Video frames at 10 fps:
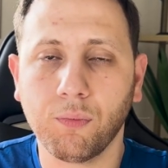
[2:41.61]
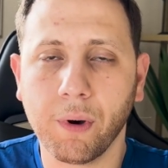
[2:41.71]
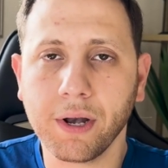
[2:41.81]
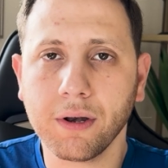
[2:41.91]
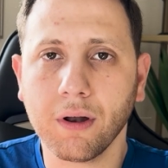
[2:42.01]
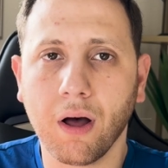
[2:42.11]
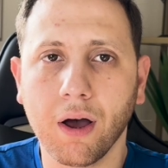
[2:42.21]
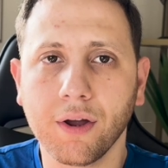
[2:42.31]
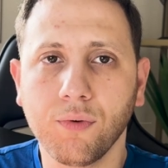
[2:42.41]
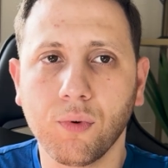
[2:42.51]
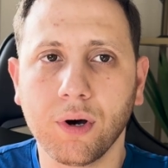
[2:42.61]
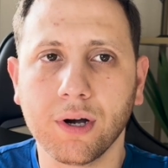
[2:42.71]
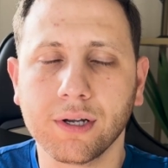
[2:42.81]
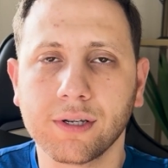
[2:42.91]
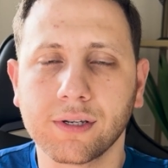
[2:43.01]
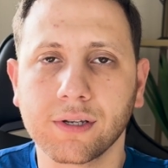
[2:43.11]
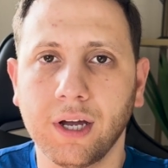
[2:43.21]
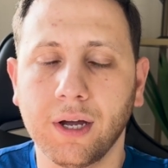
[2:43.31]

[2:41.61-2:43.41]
when I was